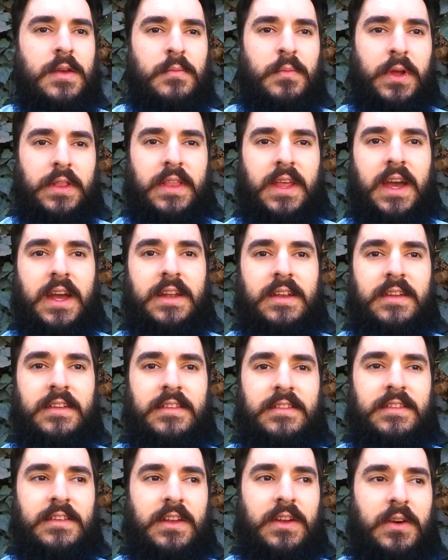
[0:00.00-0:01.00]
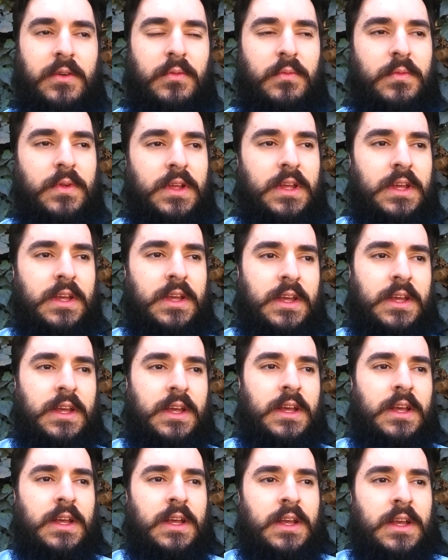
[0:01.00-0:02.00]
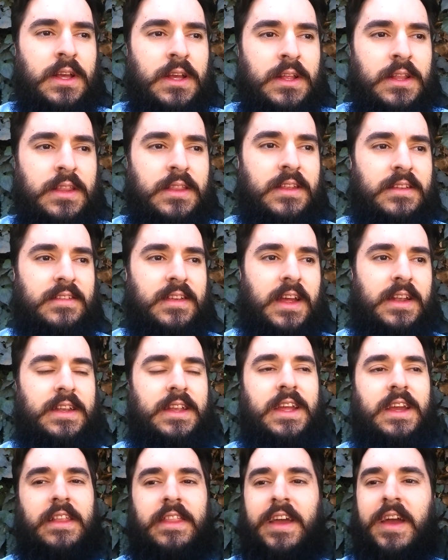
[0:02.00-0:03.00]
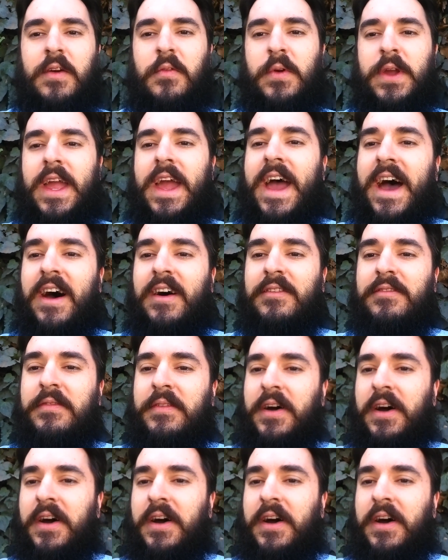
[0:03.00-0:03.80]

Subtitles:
But that is, this idea that we have